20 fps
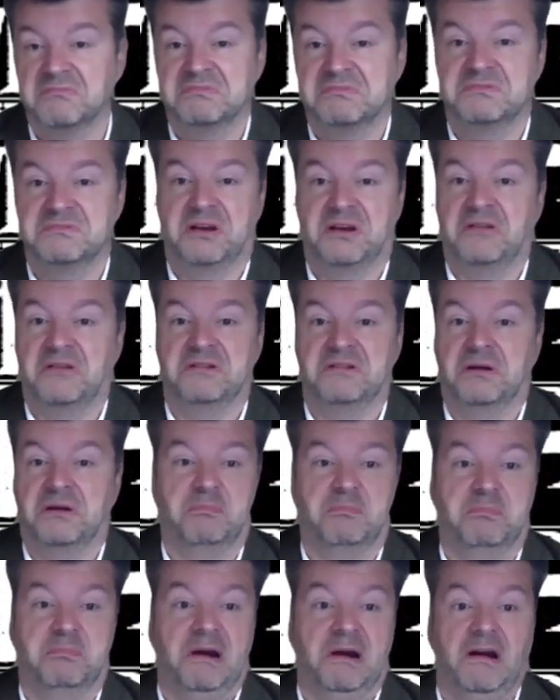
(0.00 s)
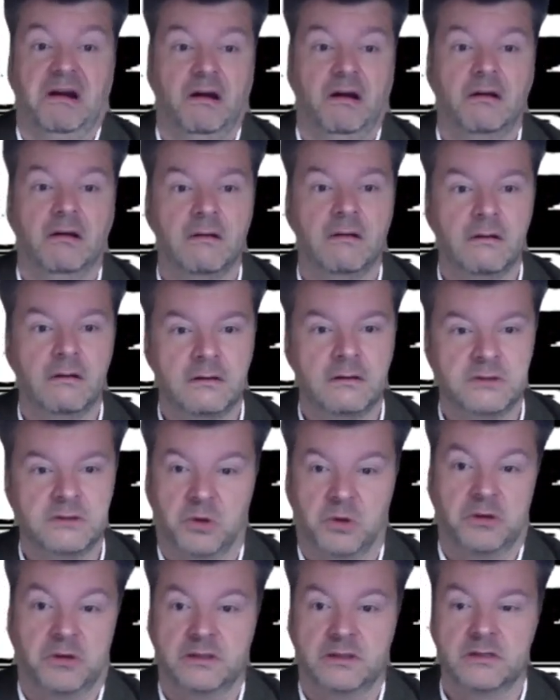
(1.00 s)
They're
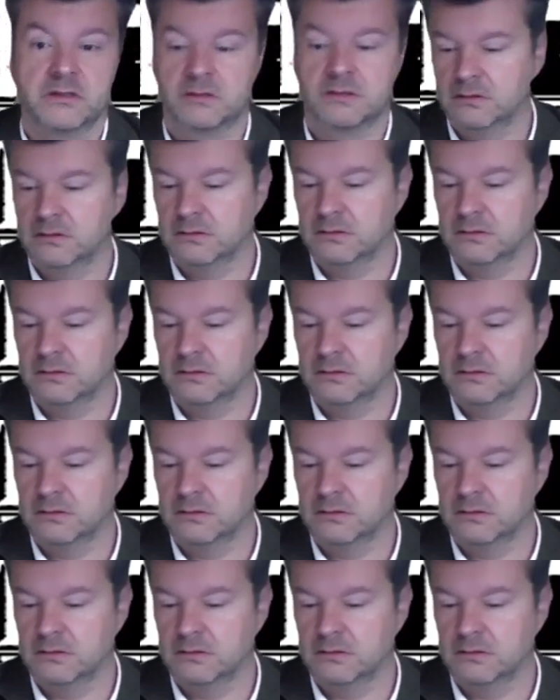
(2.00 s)
tokens.